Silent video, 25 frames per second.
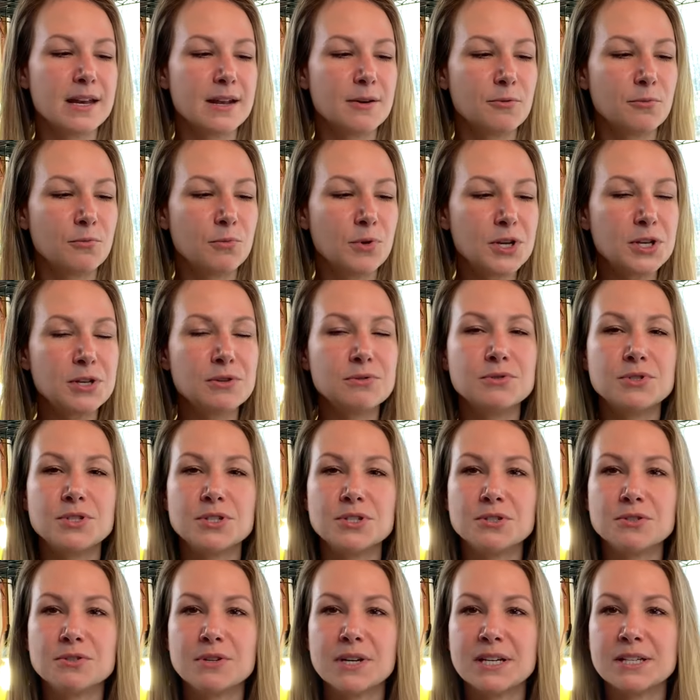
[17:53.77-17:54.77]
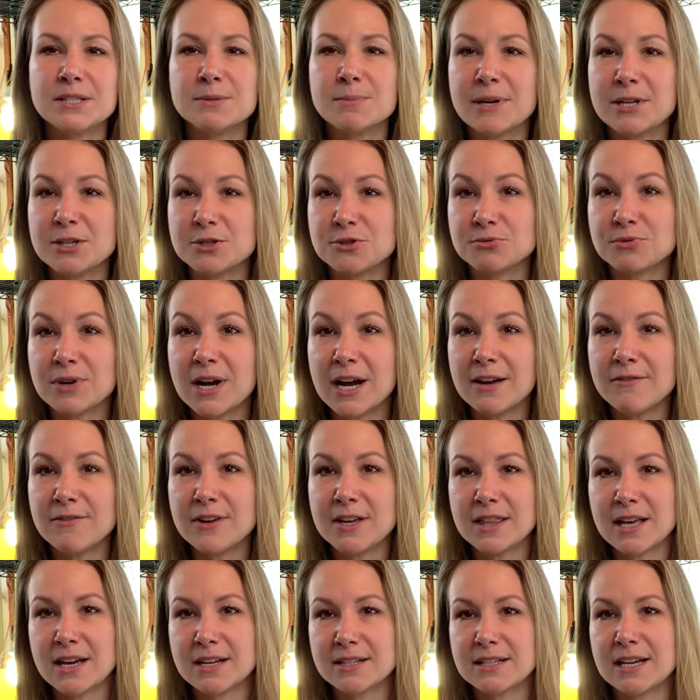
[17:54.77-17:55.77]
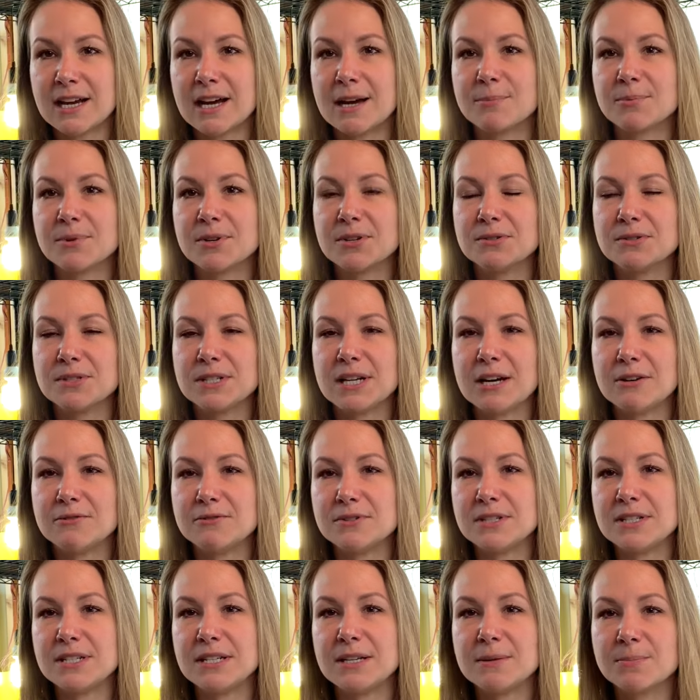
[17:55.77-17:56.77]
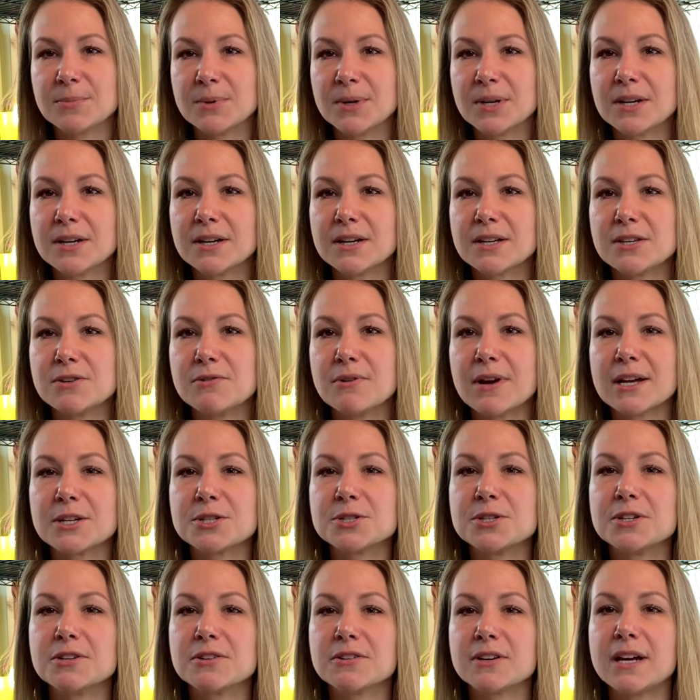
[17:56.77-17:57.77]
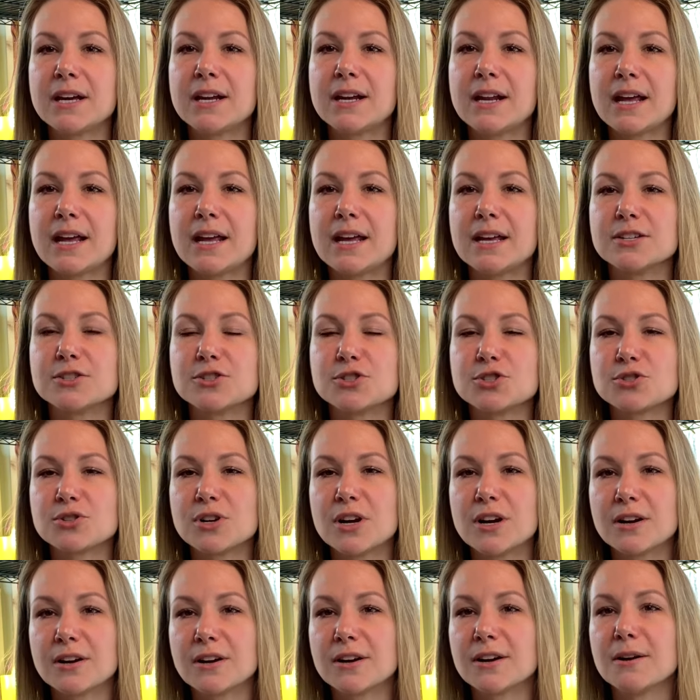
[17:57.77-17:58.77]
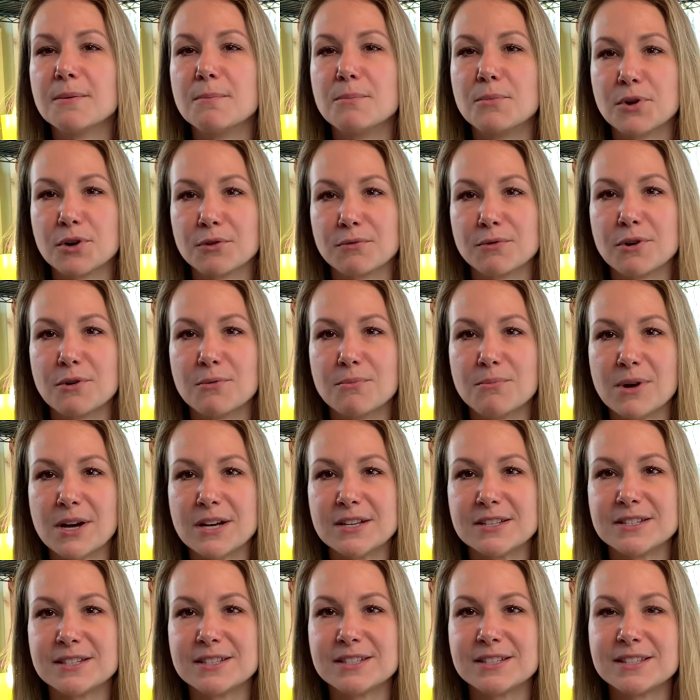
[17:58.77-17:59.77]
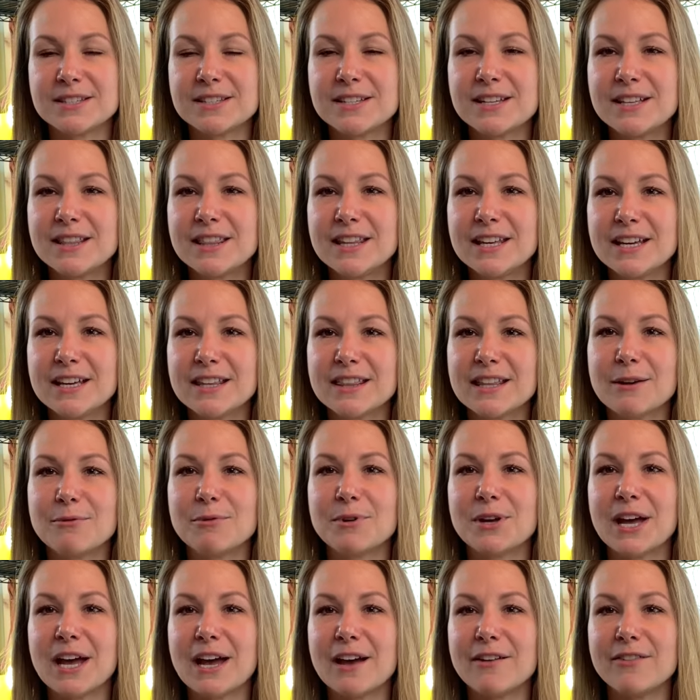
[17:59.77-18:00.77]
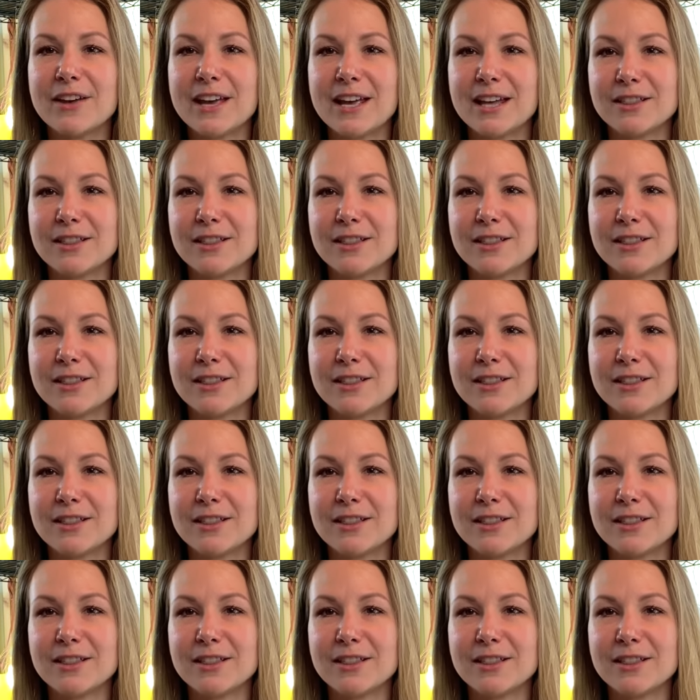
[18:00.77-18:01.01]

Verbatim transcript: What you do is, by driving that taproot down deeper, you actually create a stronger, more robust seedling that will have a